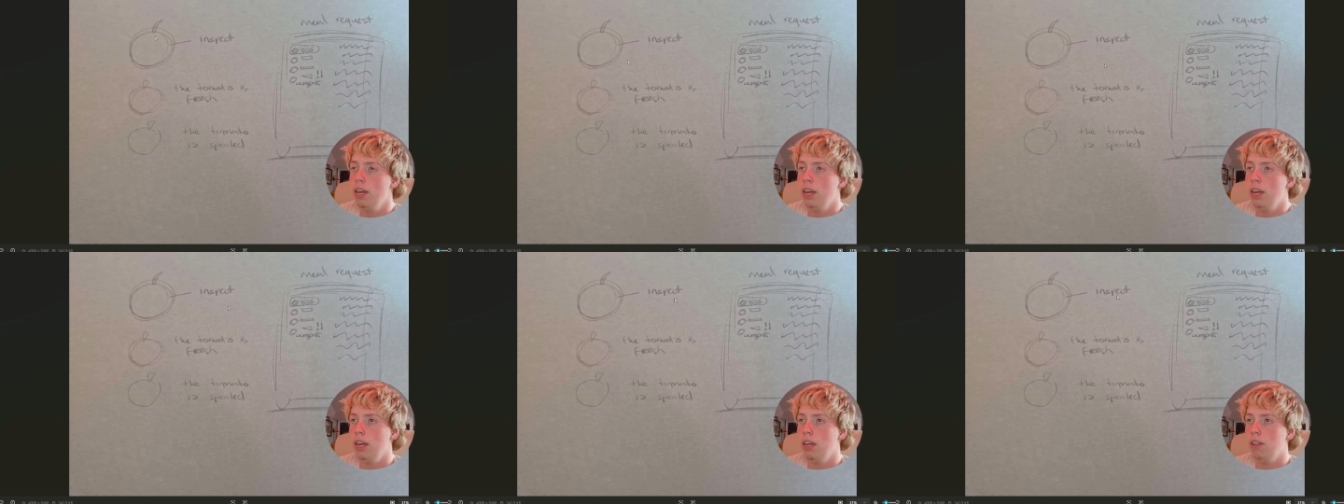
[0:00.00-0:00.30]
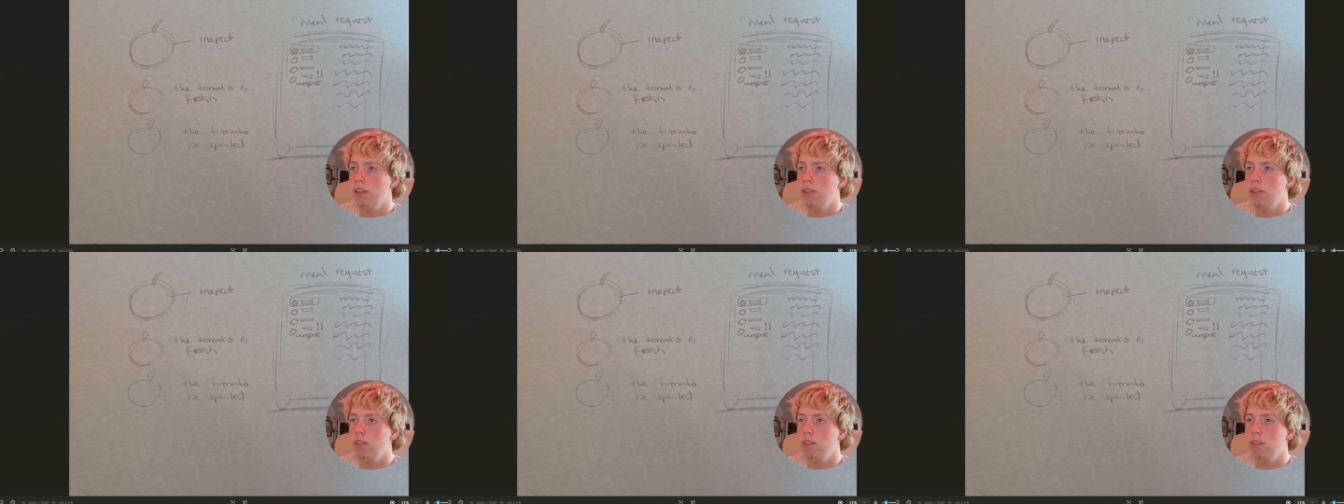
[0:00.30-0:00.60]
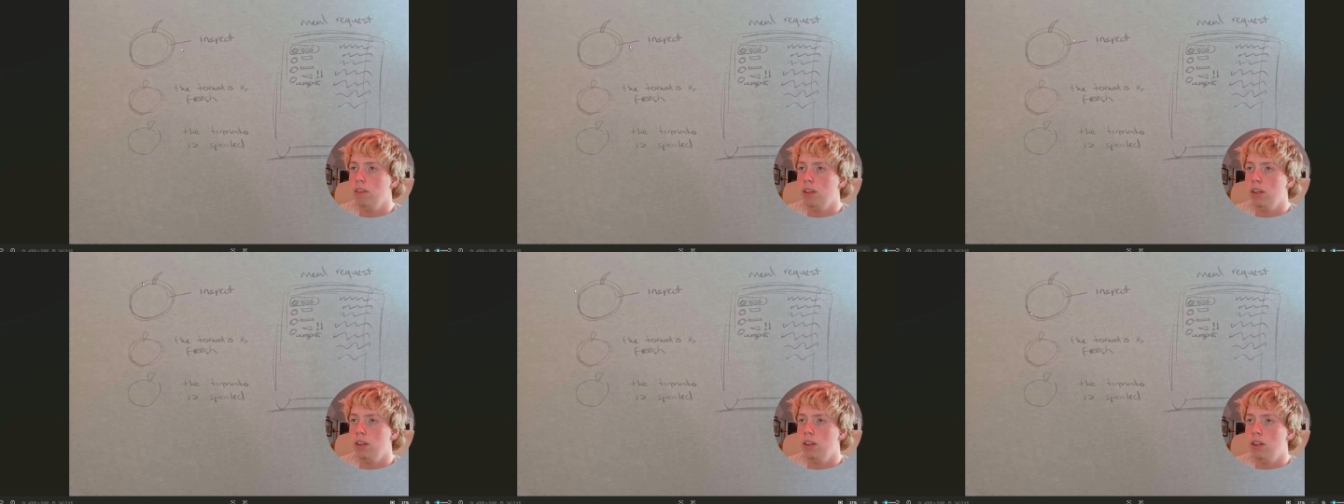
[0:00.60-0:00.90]
and
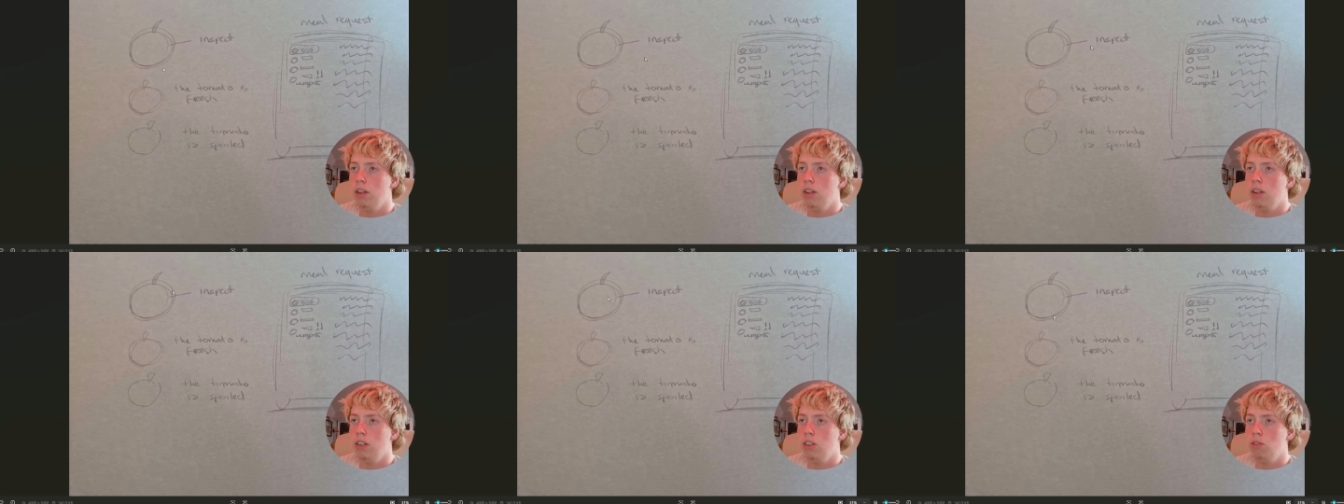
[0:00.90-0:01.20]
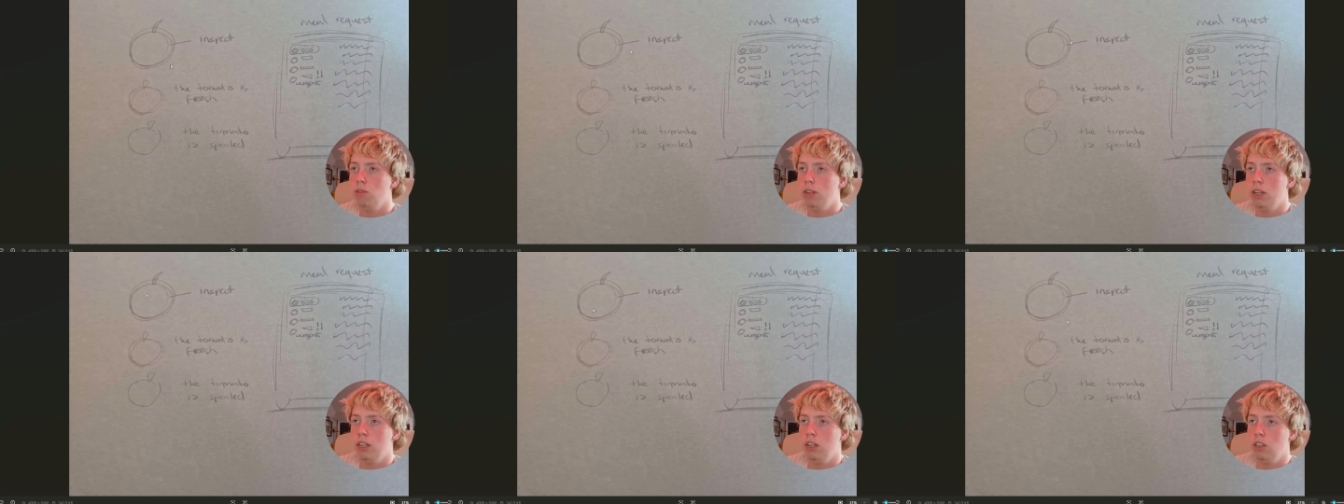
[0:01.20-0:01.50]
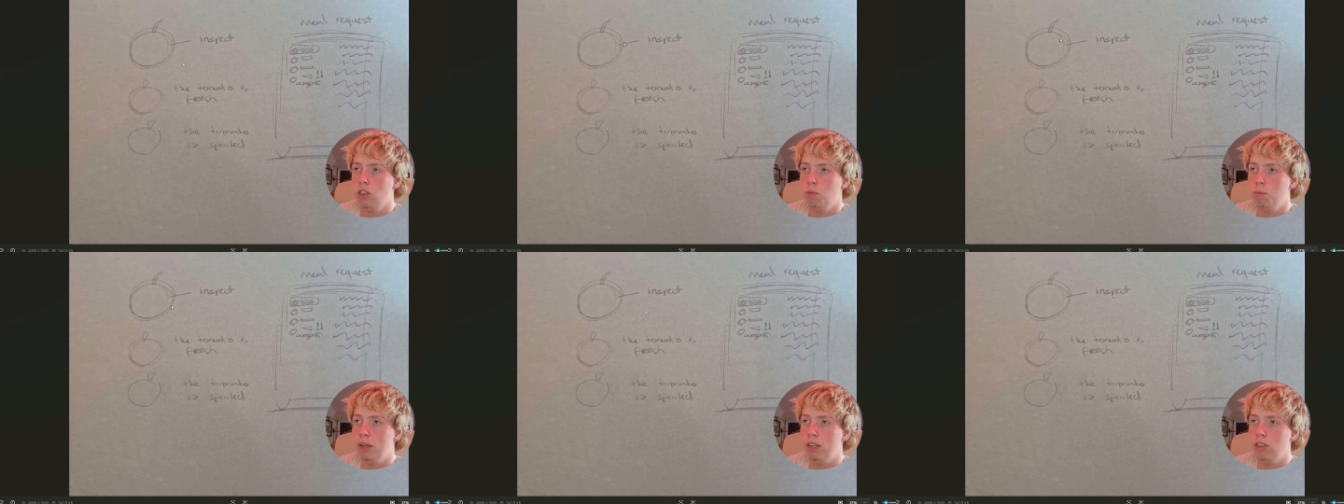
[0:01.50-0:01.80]
that you can
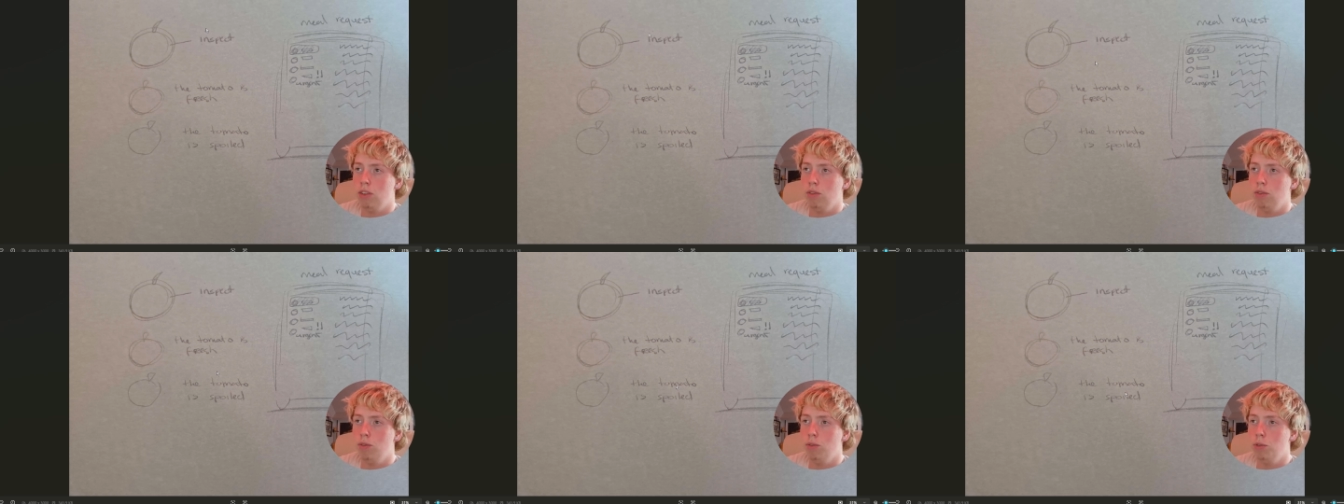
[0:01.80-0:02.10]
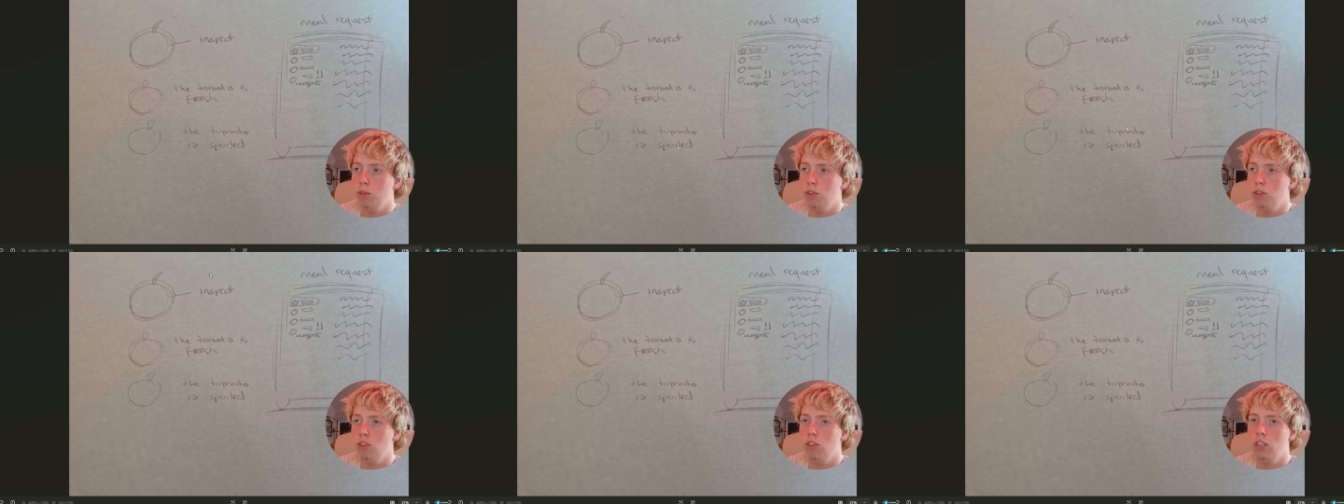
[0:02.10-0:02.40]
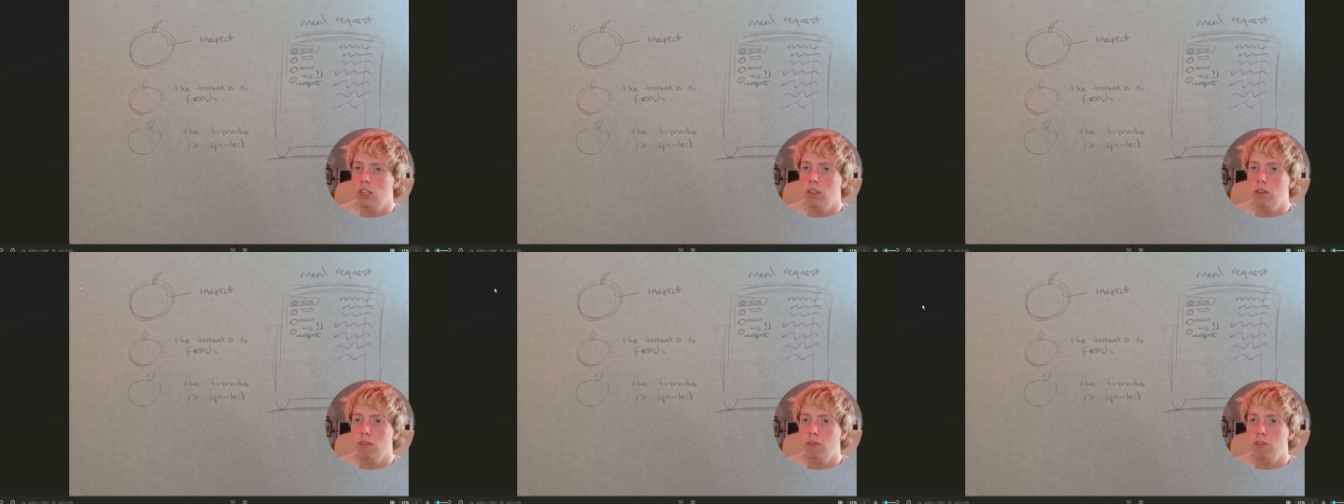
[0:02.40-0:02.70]
inspect the food to
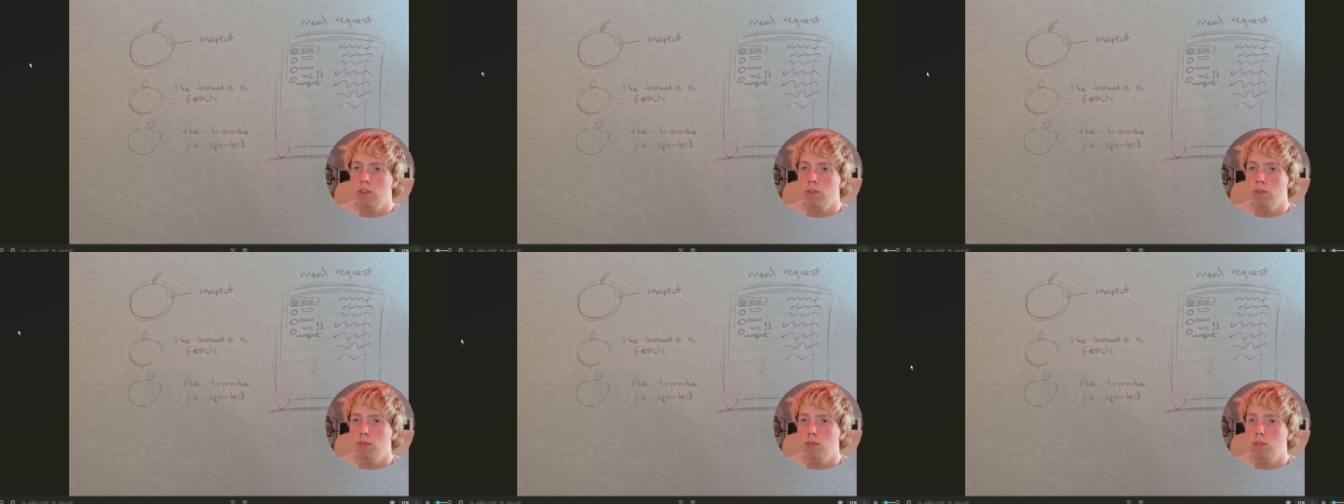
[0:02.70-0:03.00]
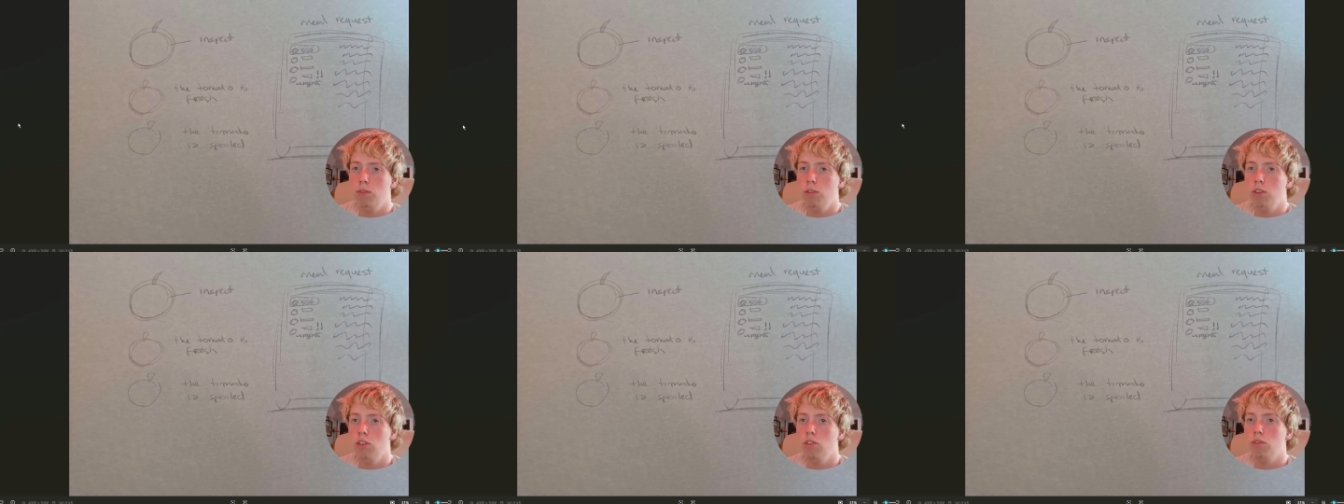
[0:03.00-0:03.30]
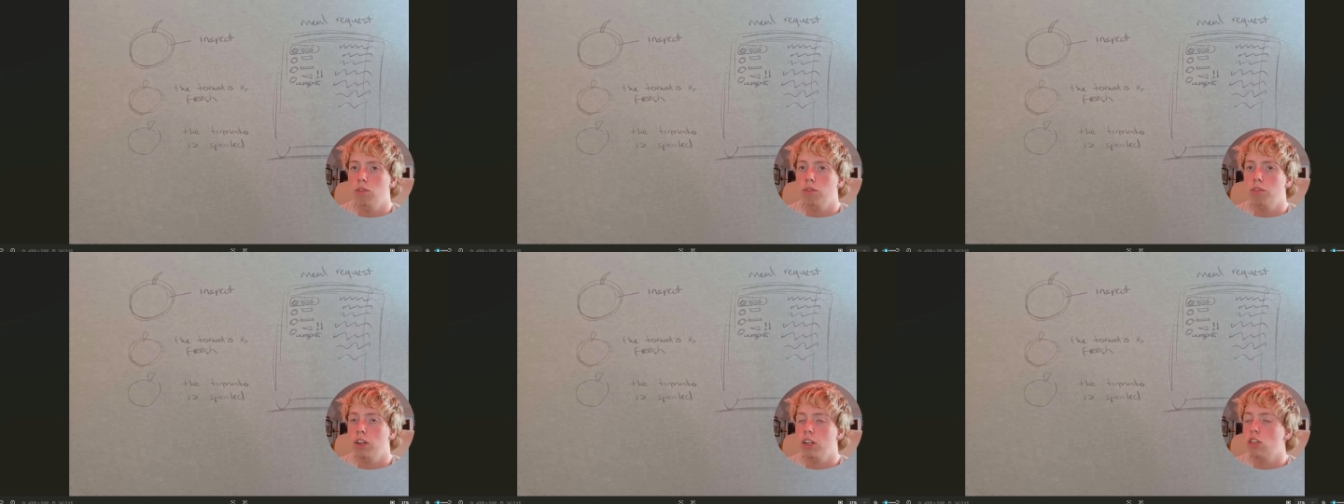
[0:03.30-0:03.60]
see if the food is
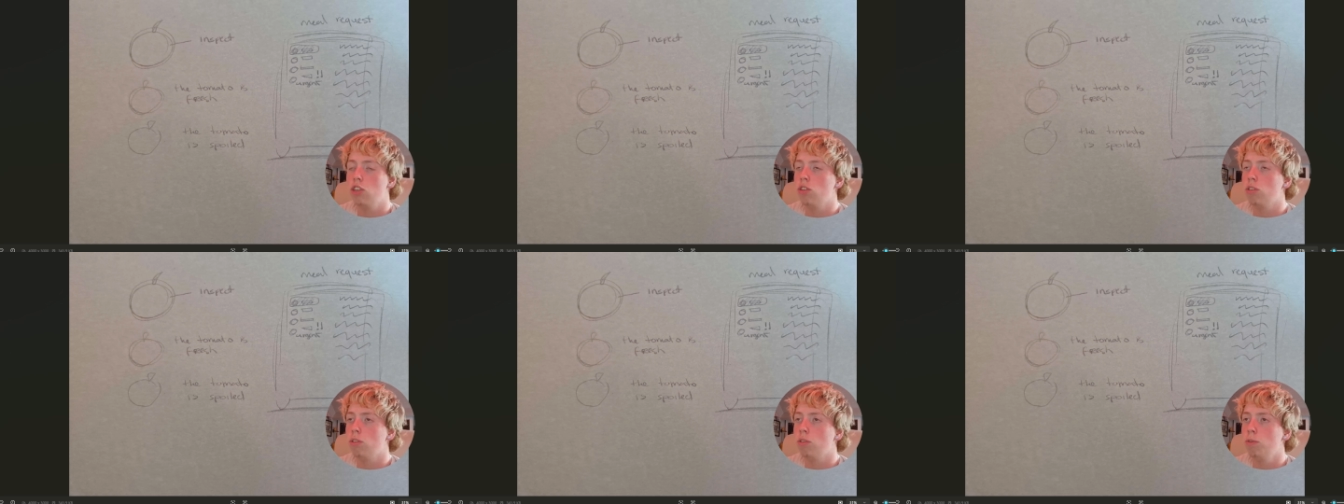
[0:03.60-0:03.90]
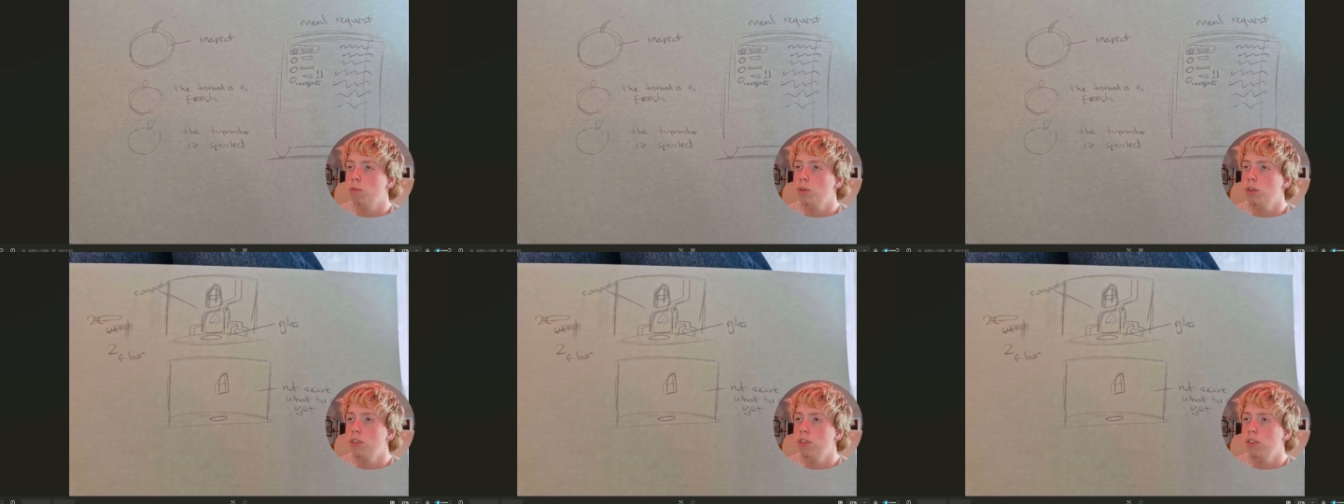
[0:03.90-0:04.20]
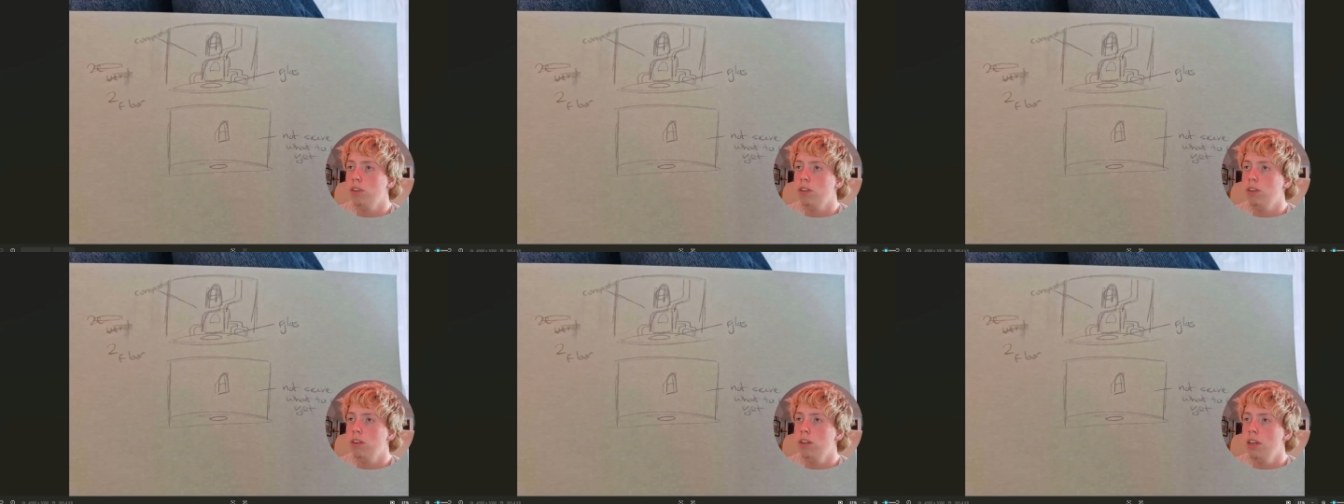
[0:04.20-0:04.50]
fresh or
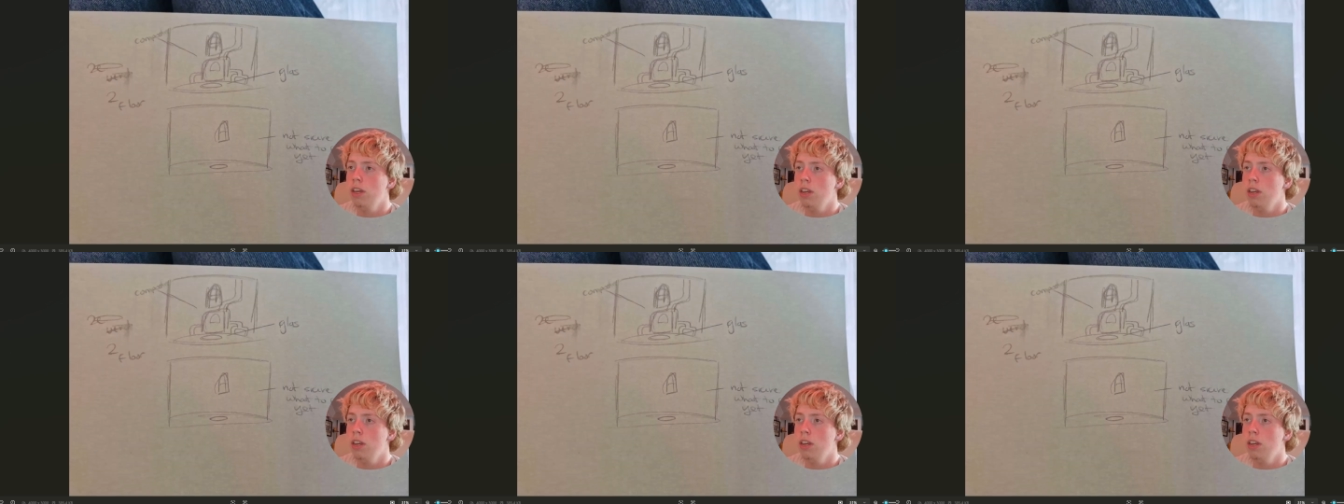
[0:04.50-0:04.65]
rotten,